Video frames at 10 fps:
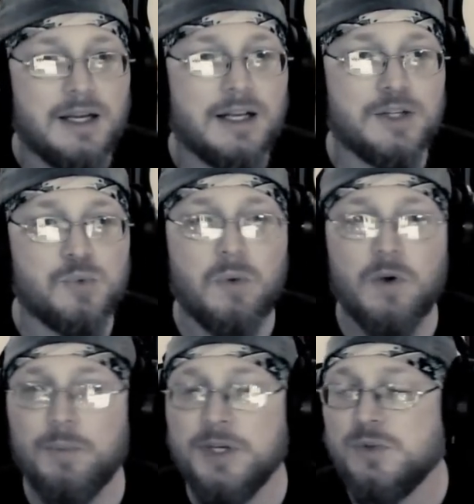Because we
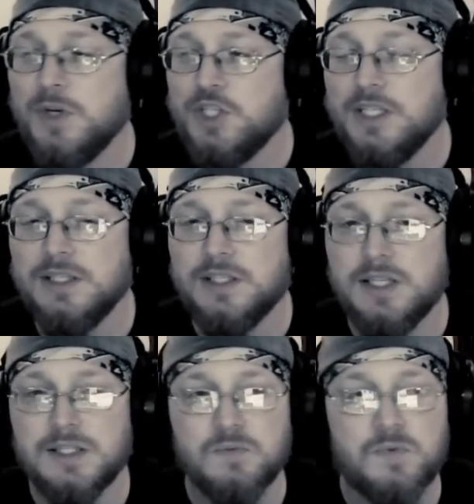will be switching to
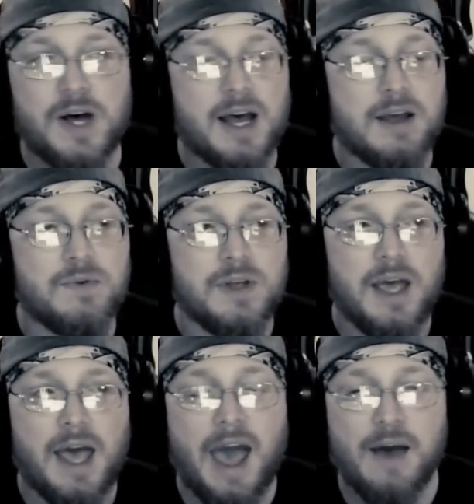Season 5
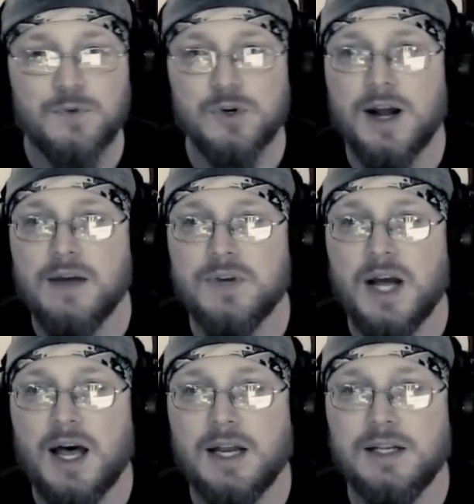after I've
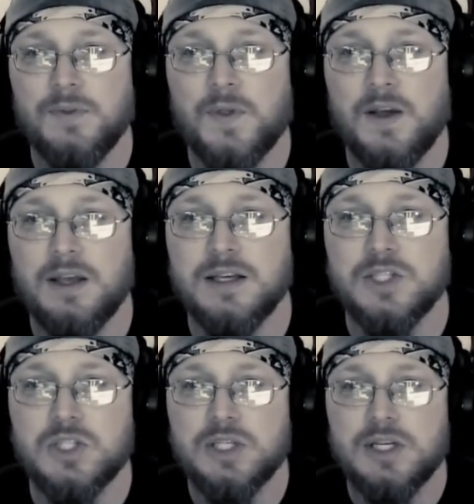gotten
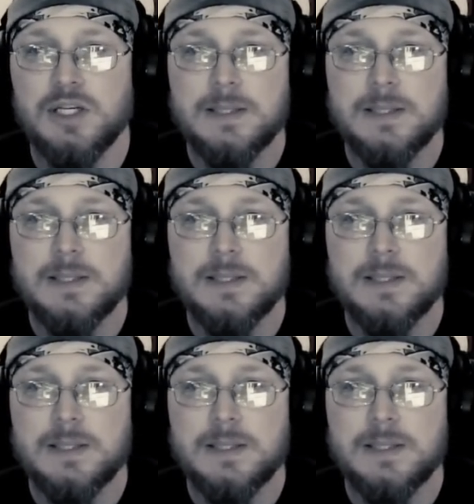things